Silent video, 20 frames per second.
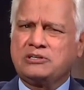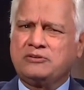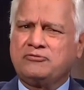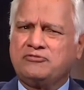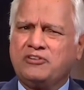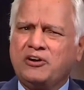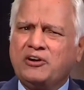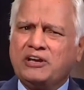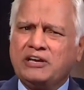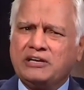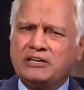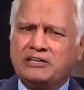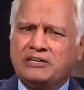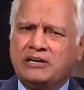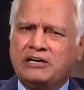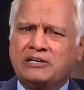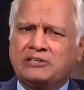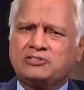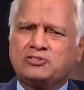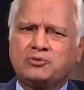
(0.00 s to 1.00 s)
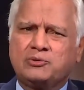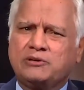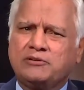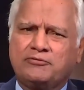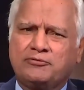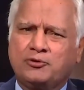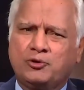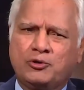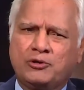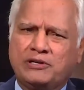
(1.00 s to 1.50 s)
very young, 3 or
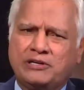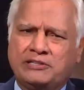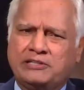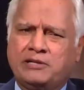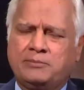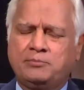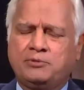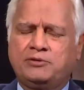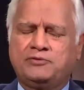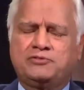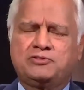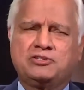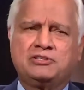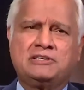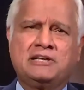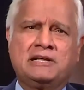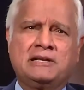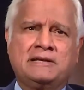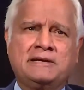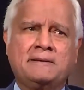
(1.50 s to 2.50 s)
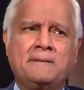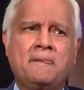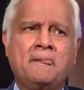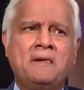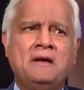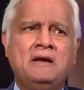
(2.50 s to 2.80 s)
4, and then moved to Delhi.